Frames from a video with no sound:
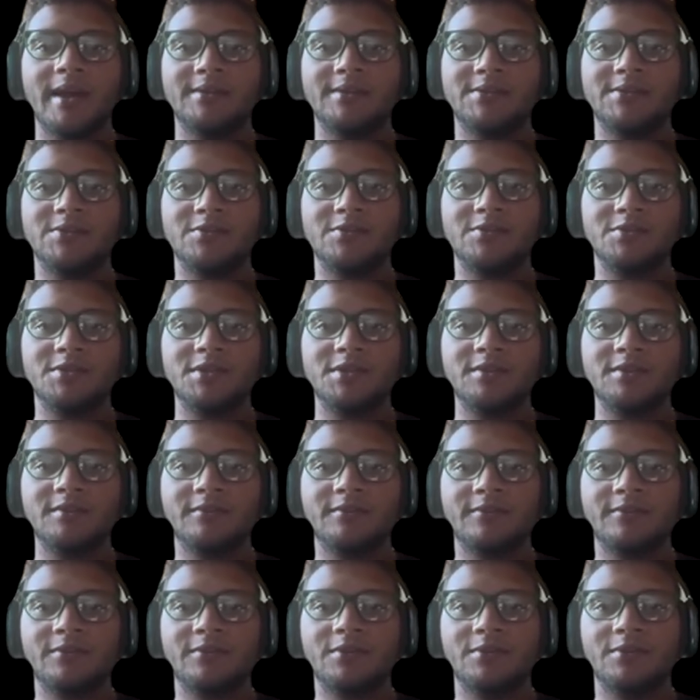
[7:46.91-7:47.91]
at
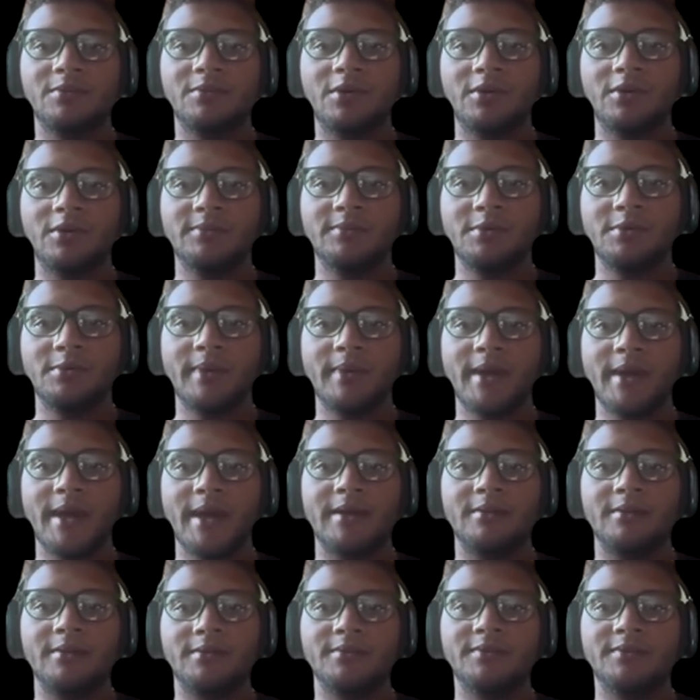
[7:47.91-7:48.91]
searching for multiple
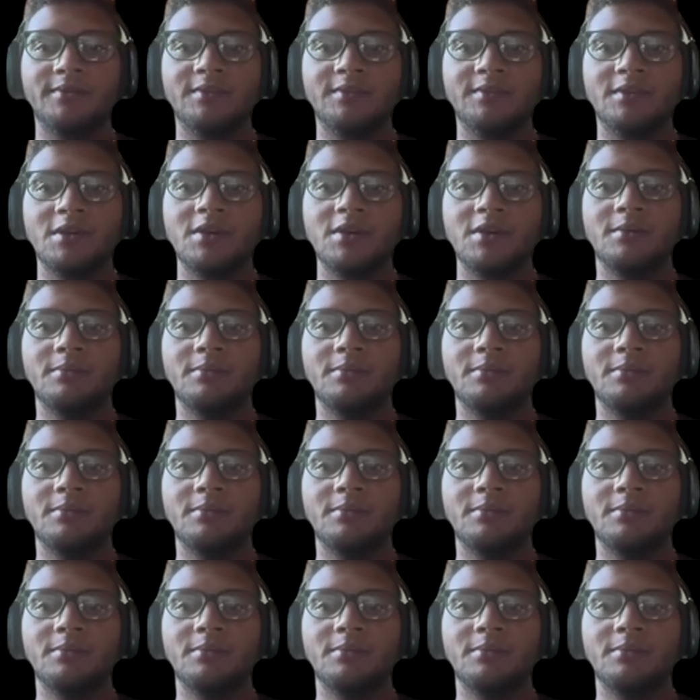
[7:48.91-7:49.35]
patterns,